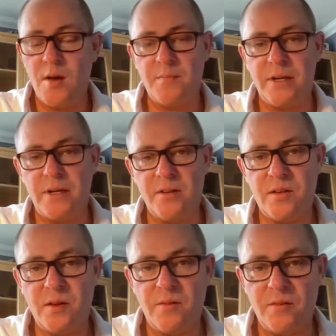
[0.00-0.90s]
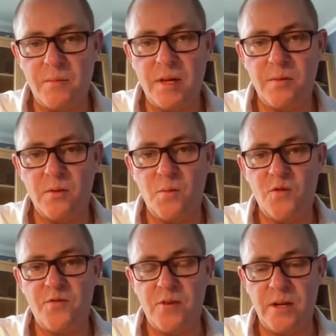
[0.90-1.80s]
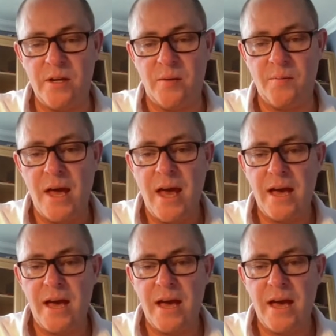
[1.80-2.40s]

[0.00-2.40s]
but it is giving people more freedom,